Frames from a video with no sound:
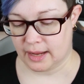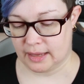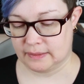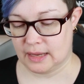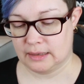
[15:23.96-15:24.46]

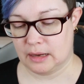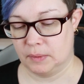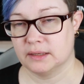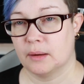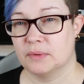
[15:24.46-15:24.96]
And then I
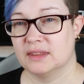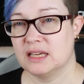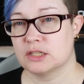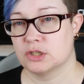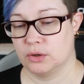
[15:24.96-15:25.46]
picked up
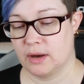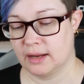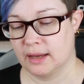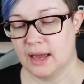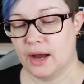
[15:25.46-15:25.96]
these two,
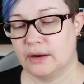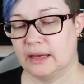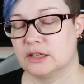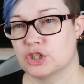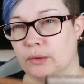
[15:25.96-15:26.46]
and I
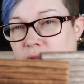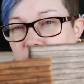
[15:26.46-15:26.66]
like showing